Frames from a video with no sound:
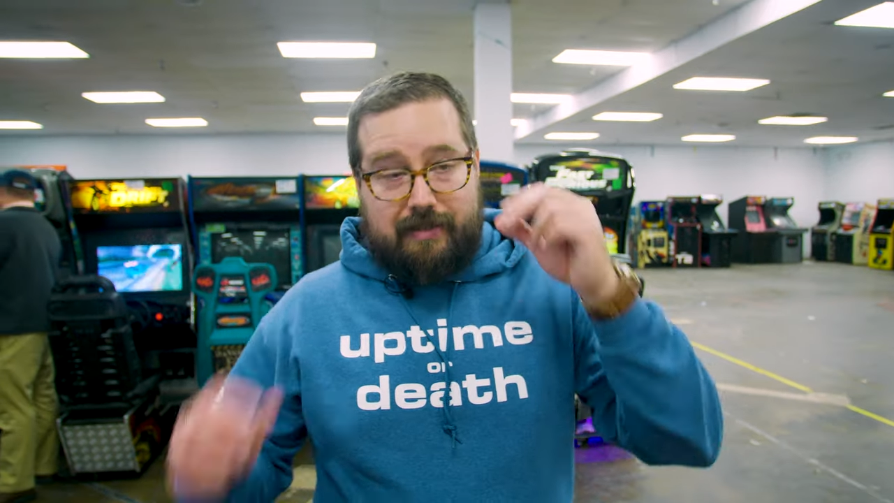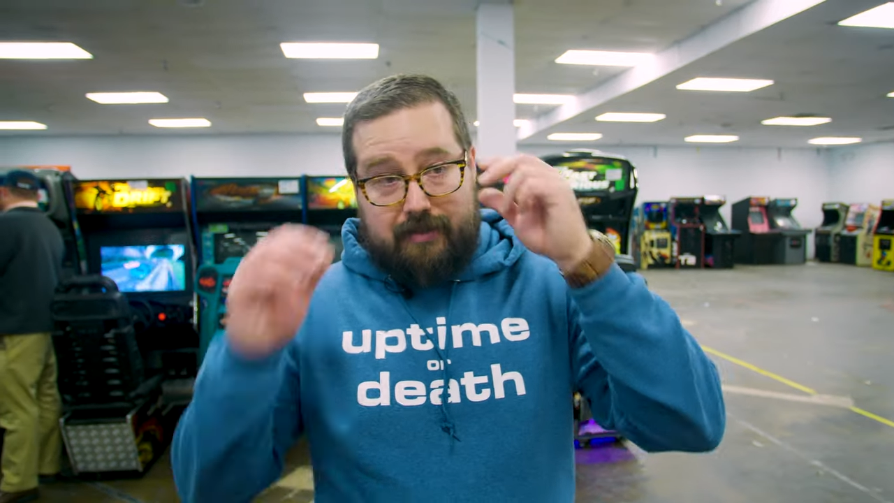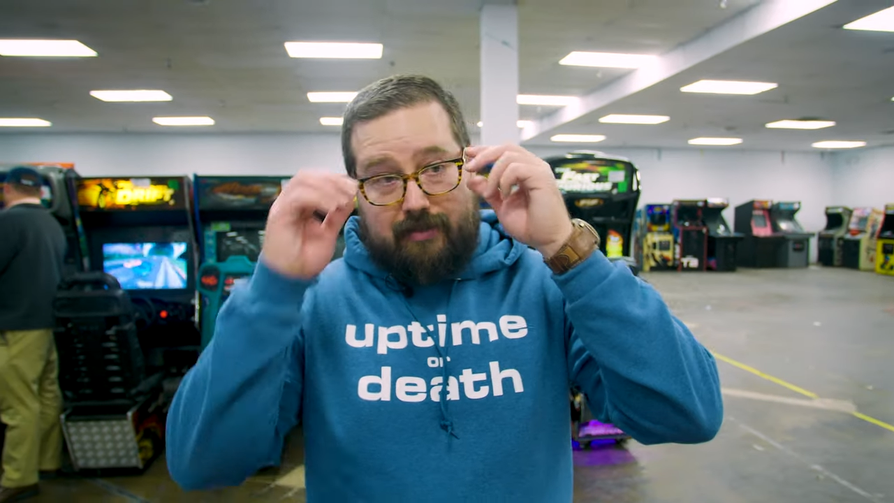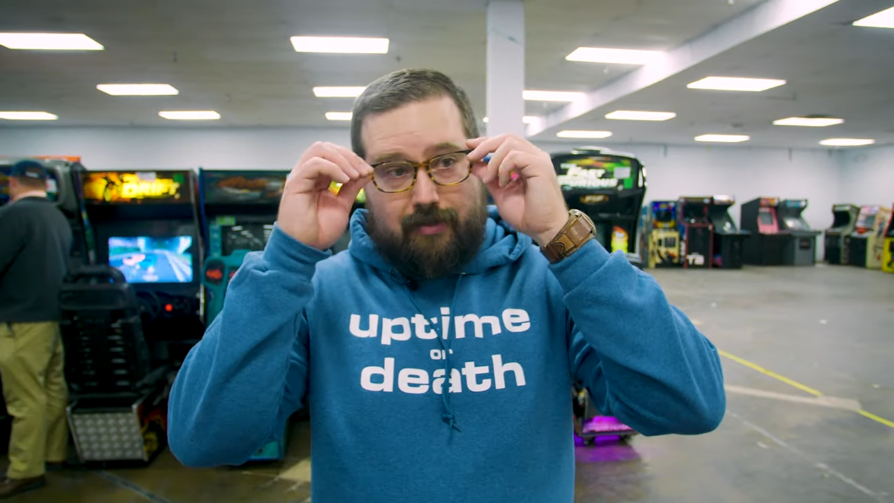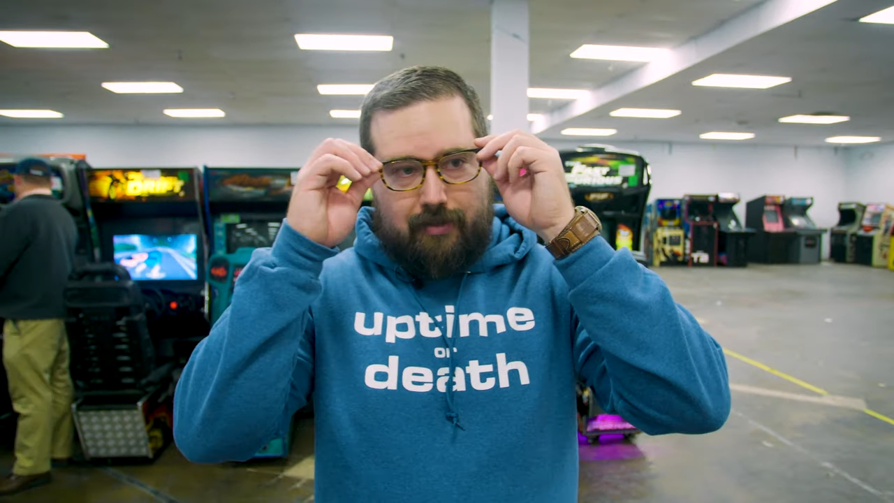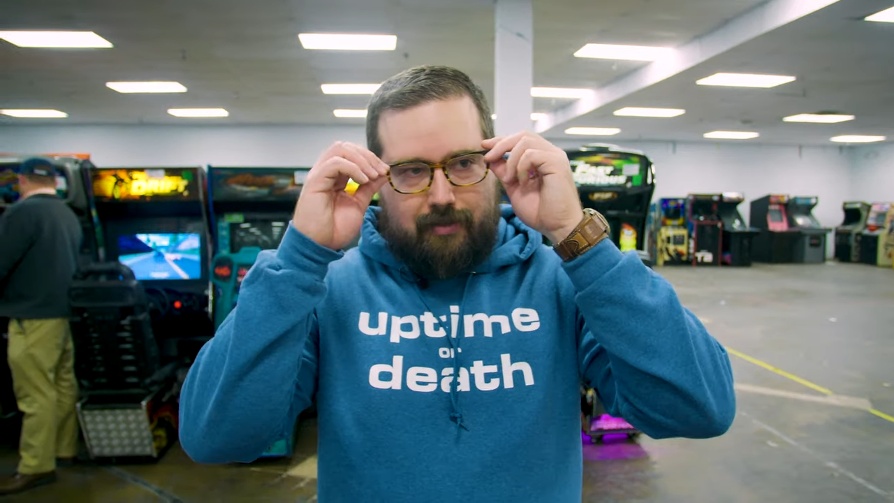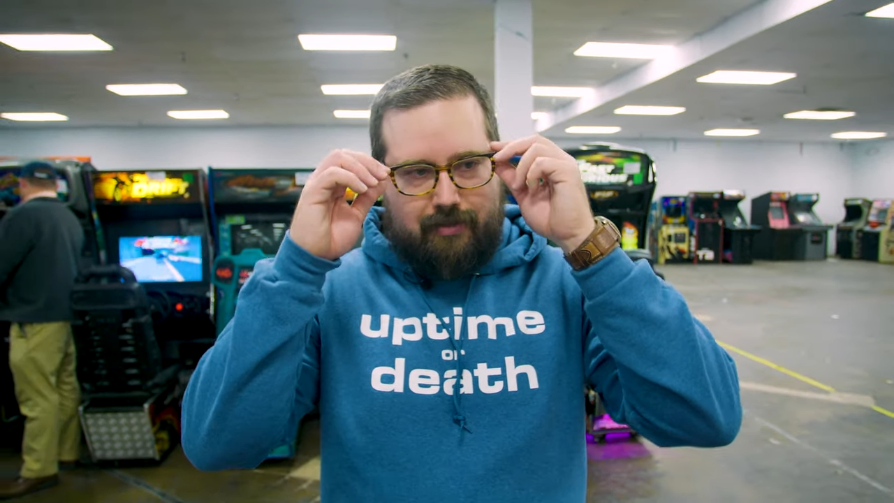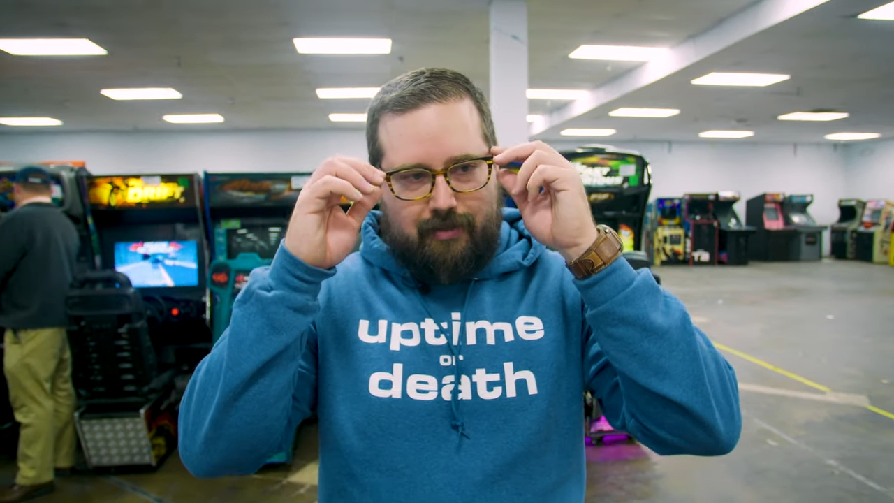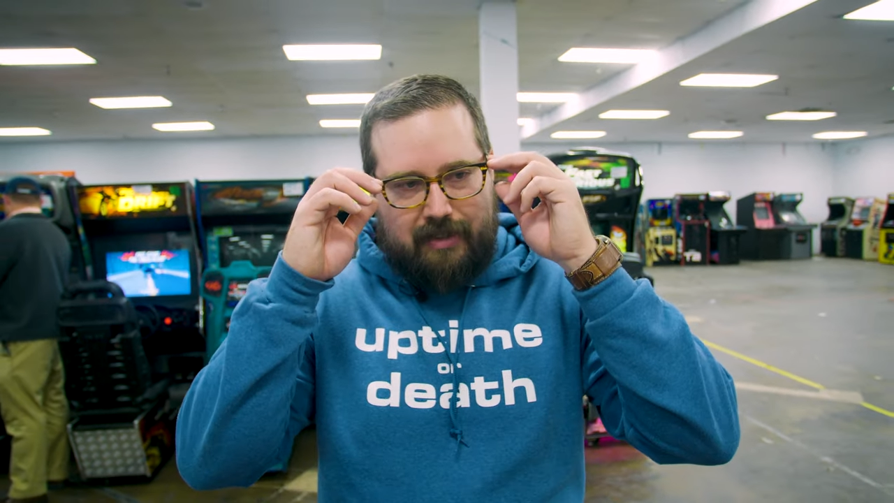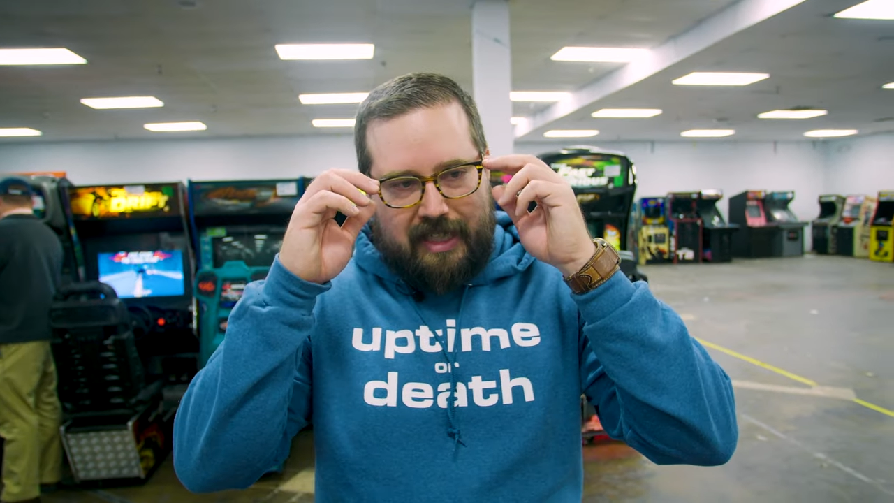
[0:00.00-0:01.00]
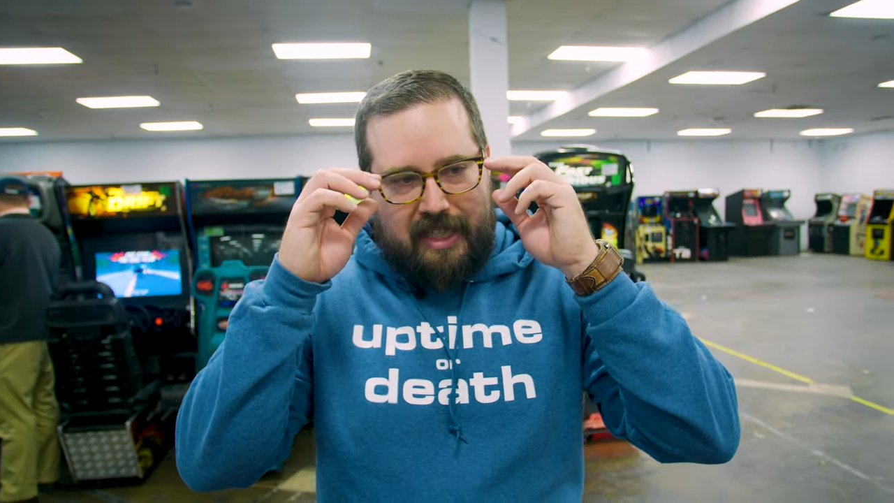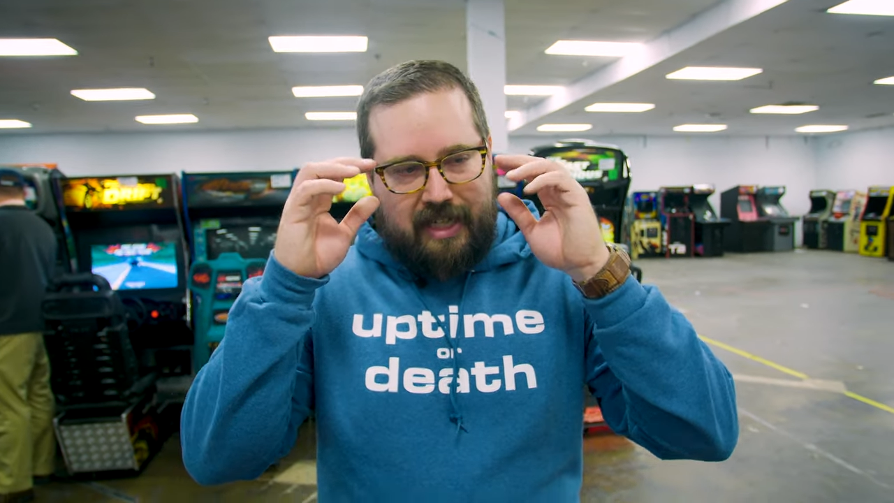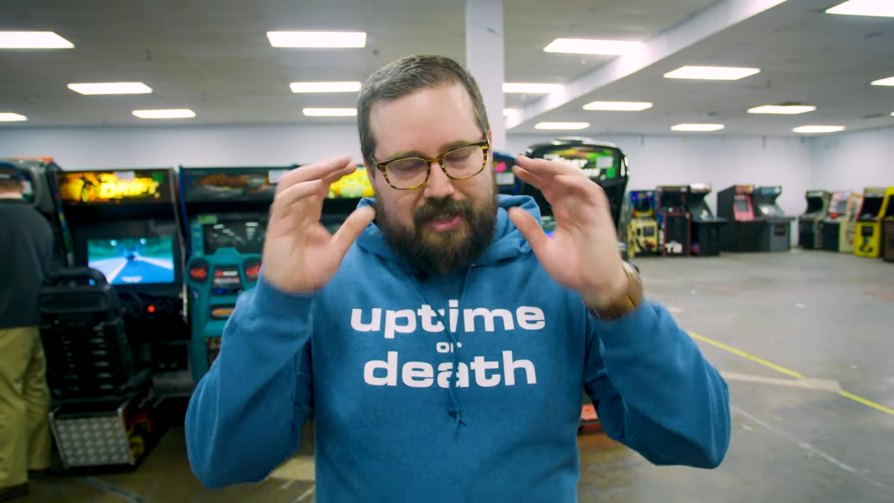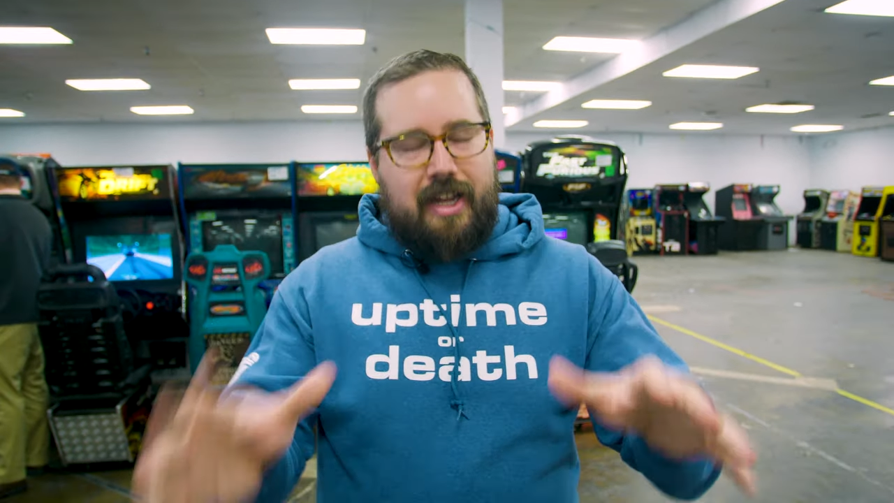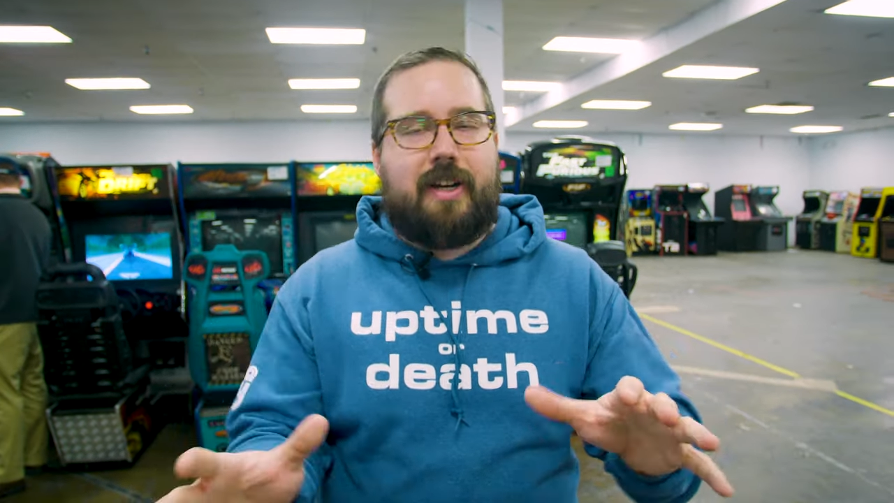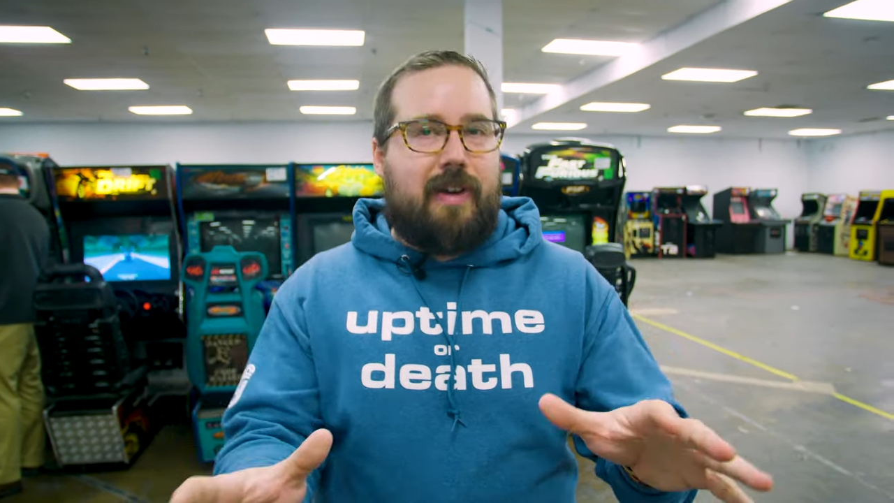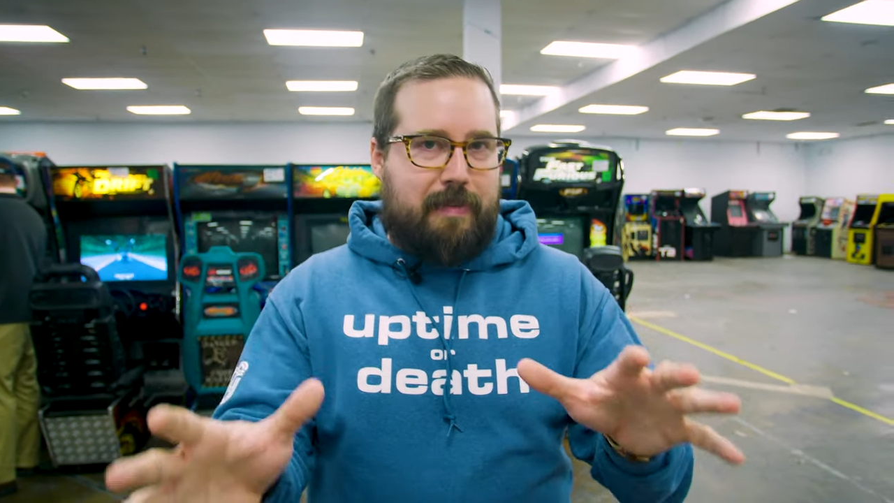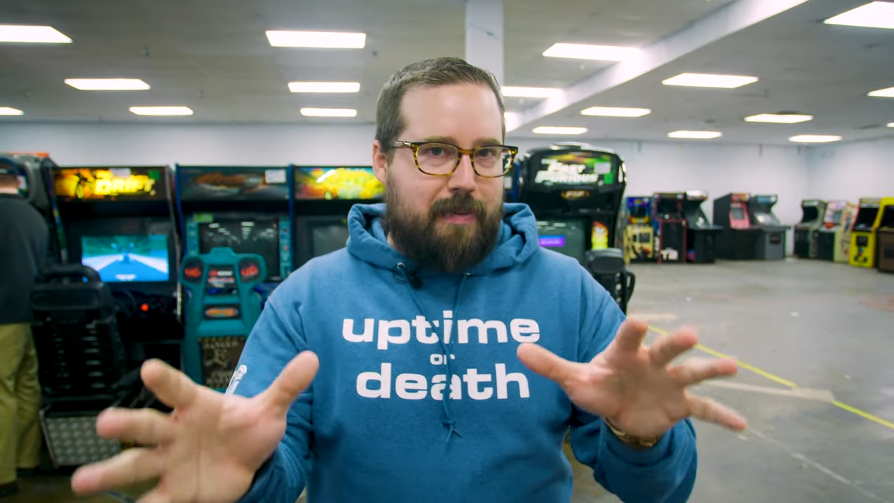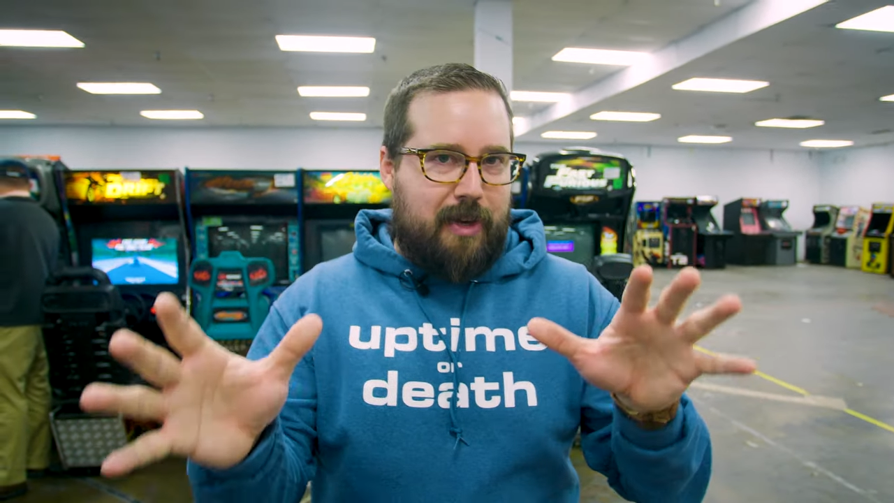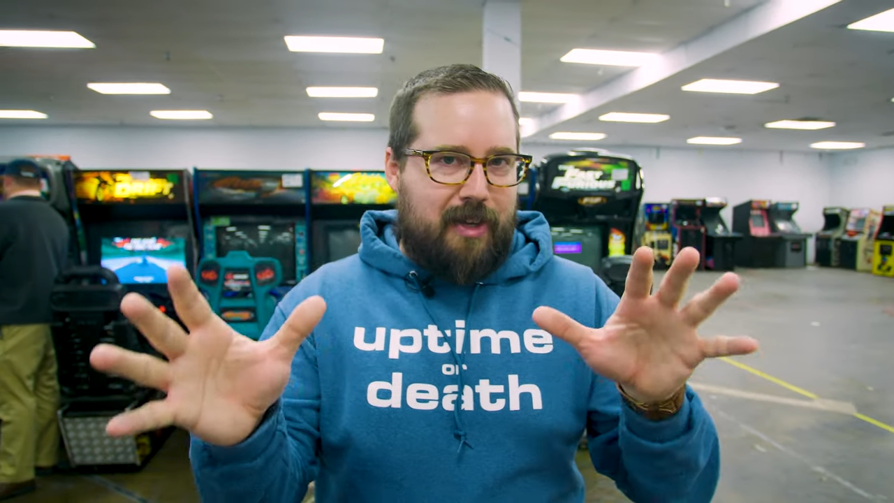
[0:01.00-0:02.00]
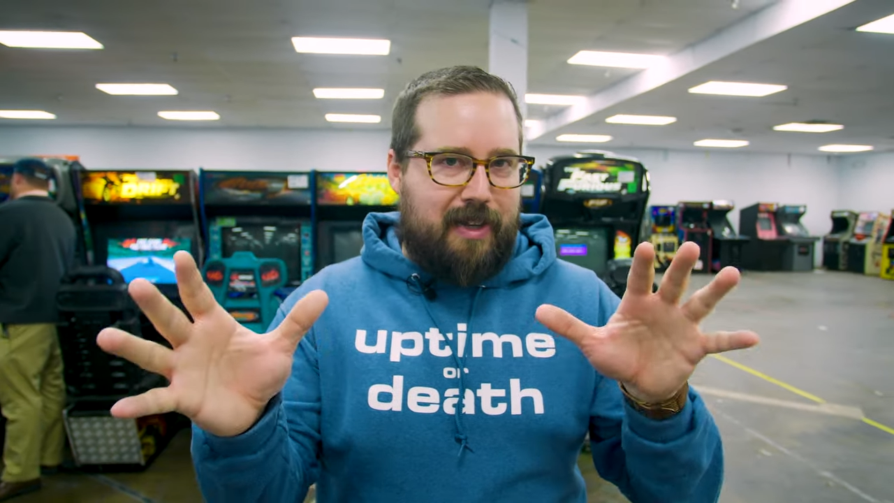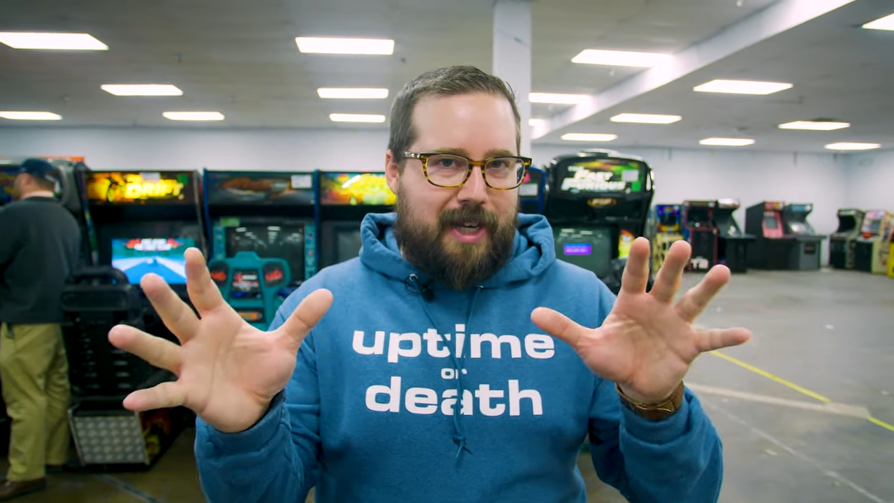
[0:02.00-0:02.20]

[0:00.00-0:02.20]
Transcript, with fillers: it's not a great pinball.